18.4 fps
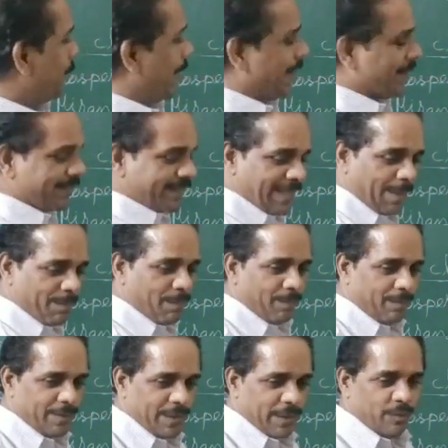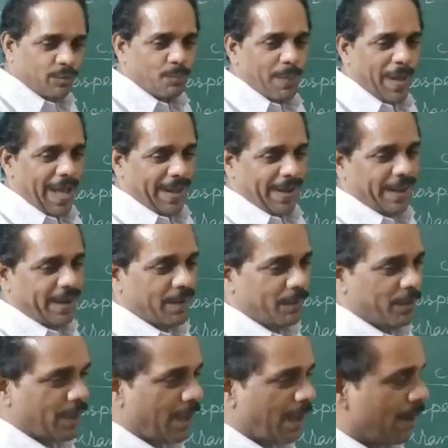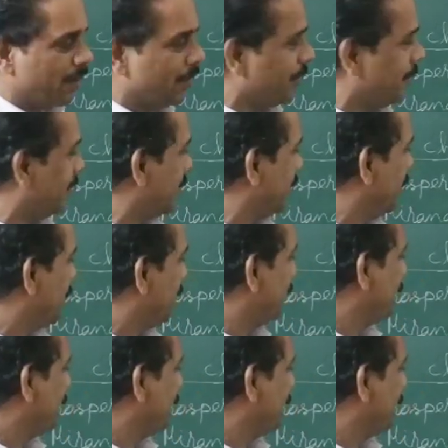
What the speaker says: place them this manner? Because